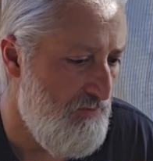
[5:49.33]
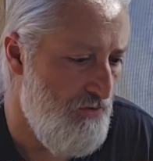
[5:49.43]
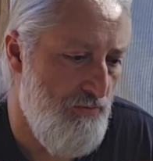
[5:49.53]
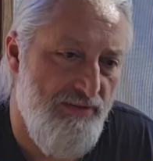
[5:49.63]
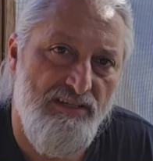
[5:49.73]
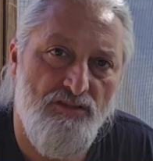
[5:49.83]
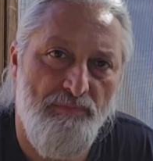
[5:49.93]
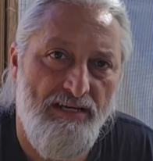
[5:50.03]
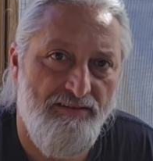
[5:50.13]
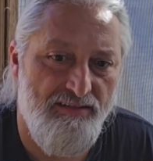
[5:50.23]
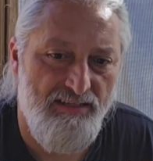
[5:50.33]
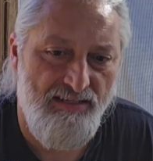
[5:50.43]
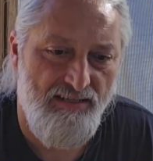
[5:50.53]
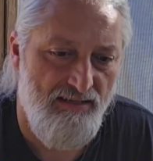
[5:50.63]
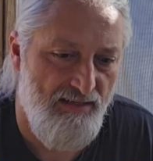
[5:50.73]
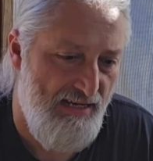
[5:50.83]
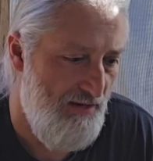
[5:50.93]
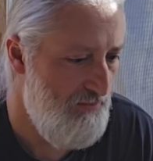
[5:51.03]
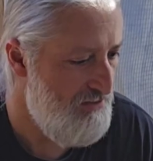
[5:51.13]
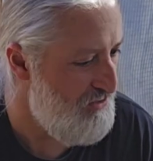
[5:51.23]
doing this method,
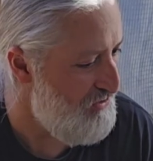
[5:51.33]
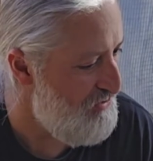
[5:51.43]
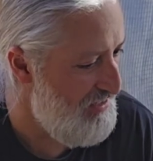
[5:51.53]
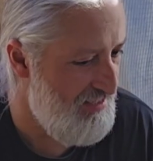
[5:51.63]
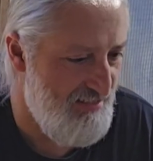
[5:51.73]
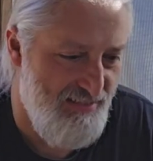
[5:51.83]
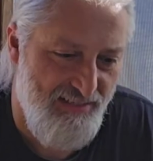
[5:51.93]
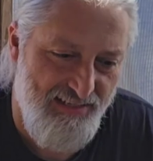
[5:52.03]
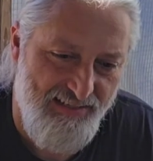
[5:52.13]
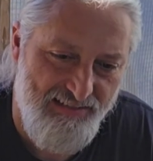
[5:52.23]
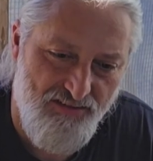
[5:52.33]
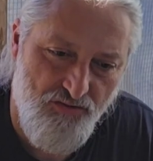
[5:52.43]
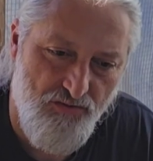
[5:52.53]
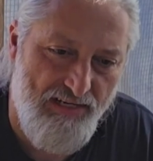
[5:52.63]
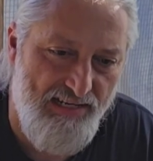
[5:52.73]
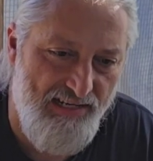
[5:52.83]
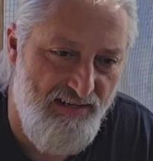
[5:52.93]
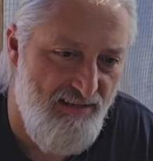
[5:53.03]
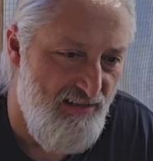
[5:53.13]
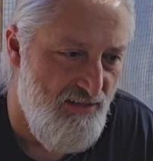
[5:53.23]
I would suggest it. It's
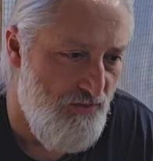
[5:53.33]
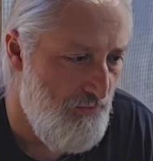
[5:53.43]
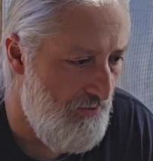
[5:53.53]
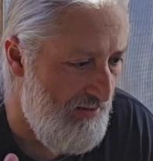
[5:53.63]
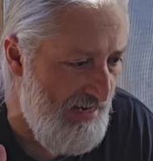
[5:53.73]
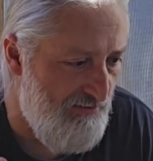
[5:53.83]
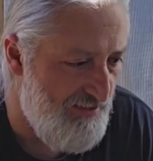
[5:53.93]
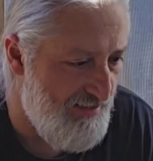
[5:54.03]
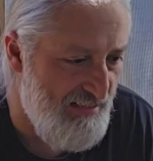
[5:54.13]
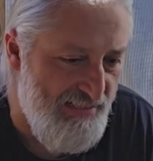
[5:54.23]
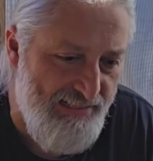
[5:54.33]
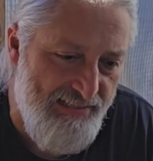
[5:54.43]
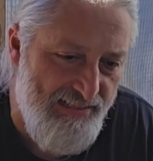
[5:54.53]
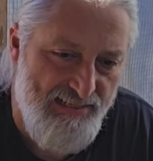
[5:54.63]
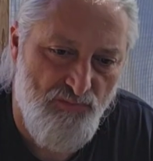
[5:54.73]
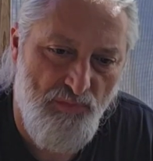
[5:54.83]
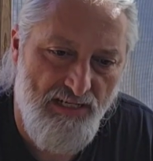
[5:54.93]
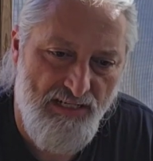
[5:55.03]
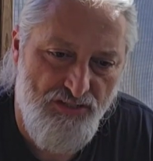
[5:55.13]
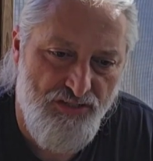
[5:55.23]
great. You won't have to clean it as
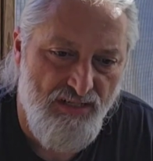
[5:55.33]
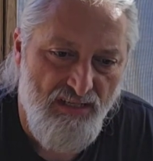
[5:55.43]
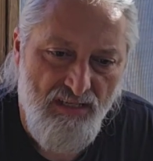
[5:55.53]
much.